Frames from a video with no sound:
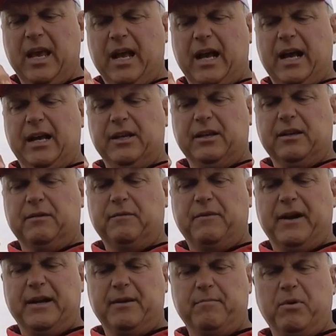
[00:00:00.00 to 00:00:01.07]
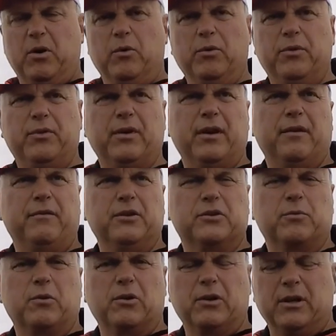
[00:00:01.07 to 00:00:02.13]
Uh, you can find them both, uh,
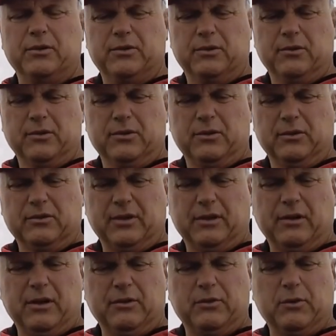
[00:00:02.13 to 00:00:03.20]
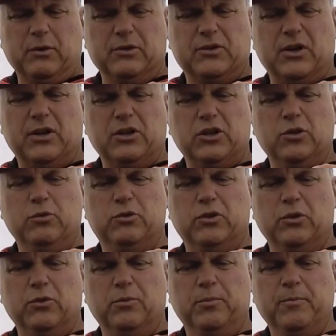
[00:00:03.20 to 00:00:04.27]
Fish Werner Outdoors, Hooksetter Outdoors on
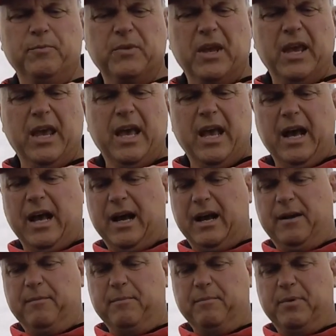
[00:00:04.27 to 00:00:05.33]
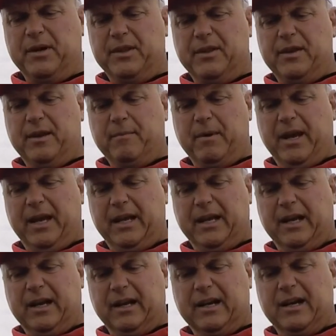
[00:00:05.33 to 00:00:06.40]
YouTube. Um, but they make
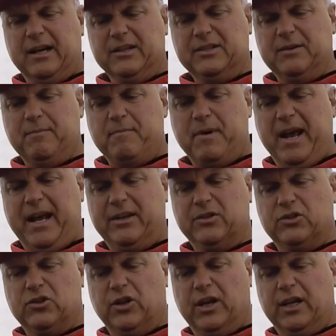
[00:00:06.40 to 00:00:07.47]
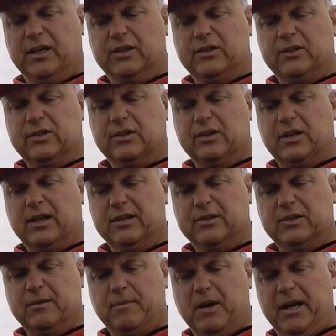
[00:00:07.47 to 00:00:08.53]
uh, custom bass jigs,
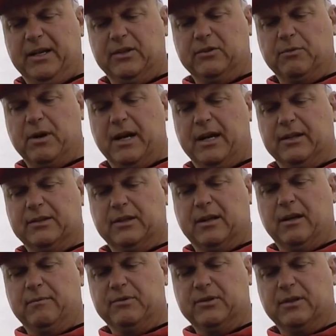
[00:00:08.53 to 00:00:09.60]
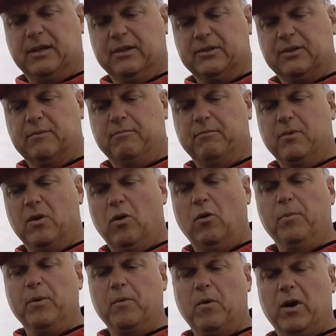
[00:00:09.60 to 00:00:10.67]
custom ice rods, custom
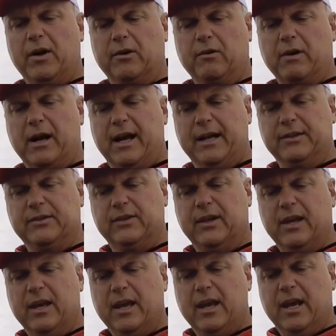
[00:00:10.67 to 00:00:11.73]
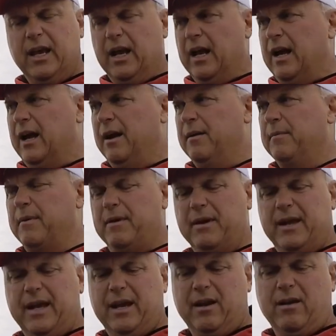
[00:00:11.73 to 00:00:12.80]
open water rods. Um,
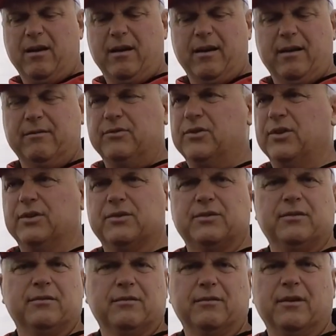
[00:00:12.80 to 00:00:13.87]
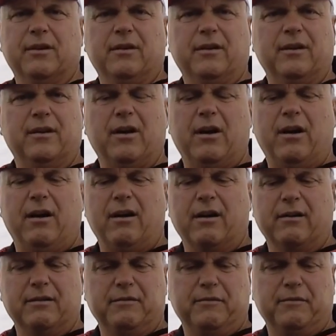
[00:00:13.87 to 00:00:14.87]
just uh, ardent